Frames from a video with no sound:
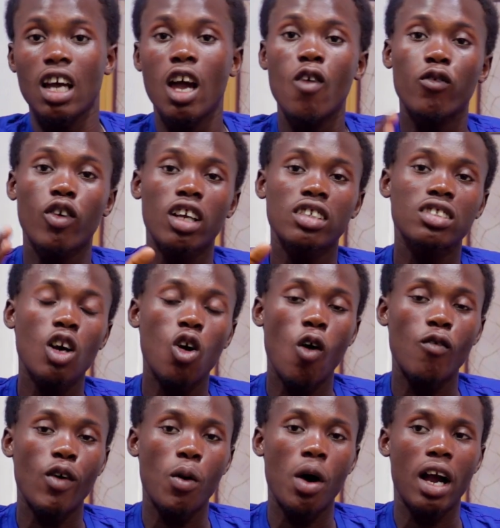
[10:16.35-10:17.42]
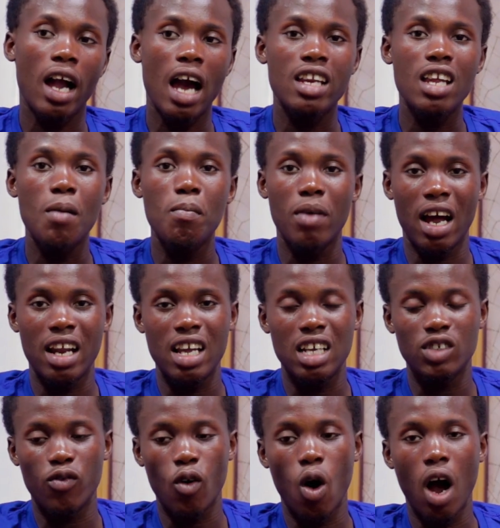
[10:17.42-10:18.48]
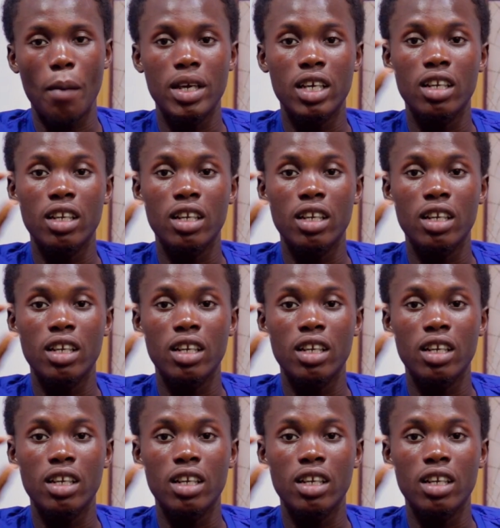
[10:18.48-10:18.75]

And for the sake of our Ghanaian brothers for